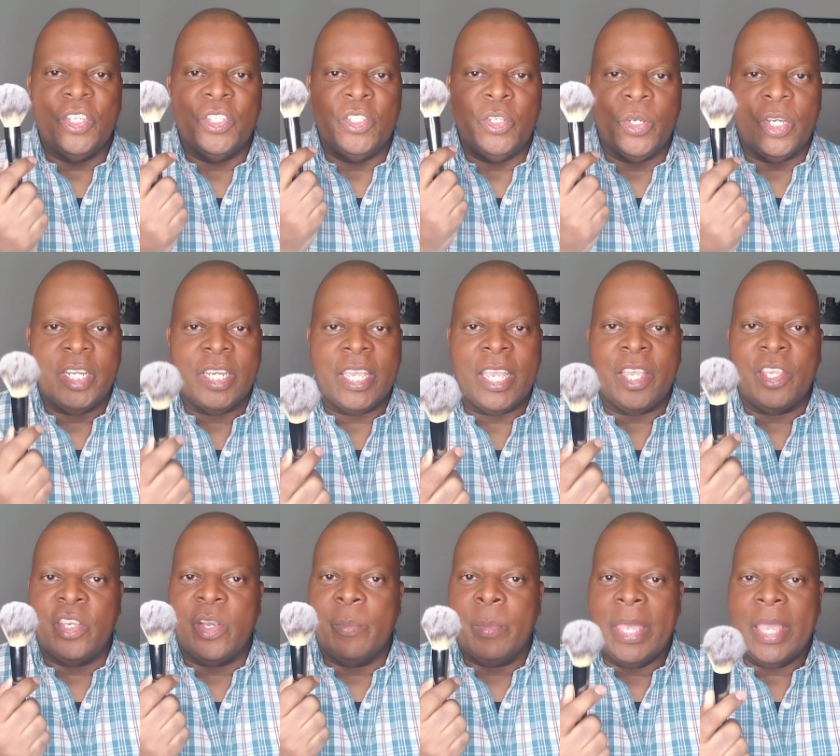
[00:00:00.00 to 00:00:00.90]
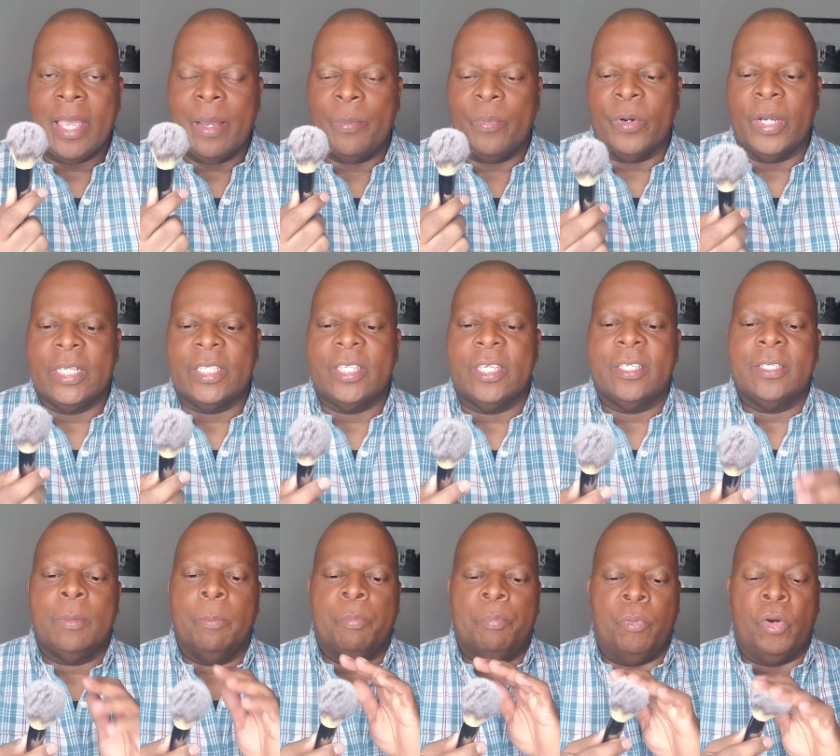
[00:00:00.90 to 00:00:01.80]
should you clean your makeup
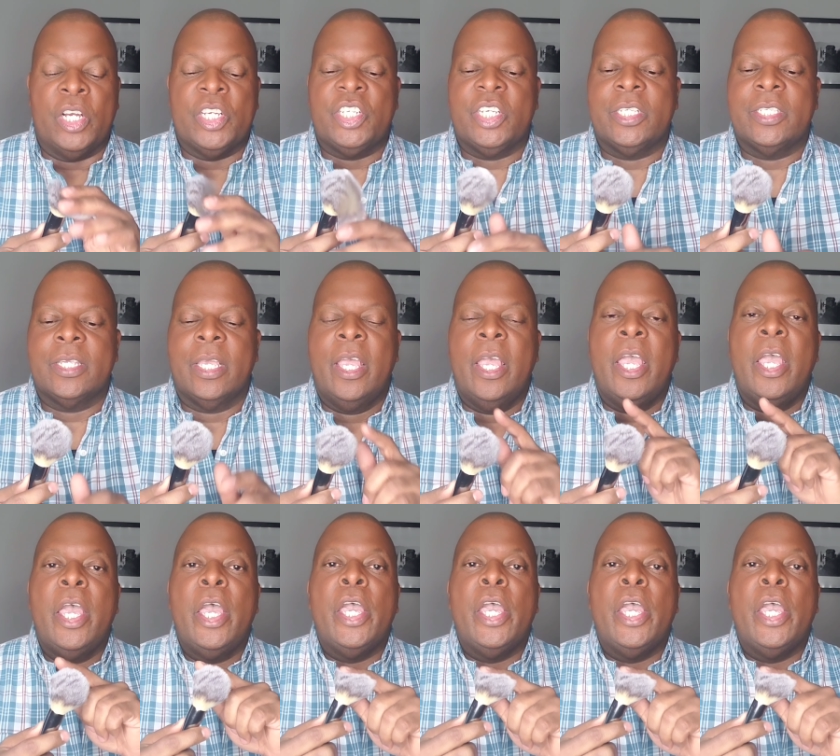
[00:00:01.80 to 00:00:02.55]
brushes?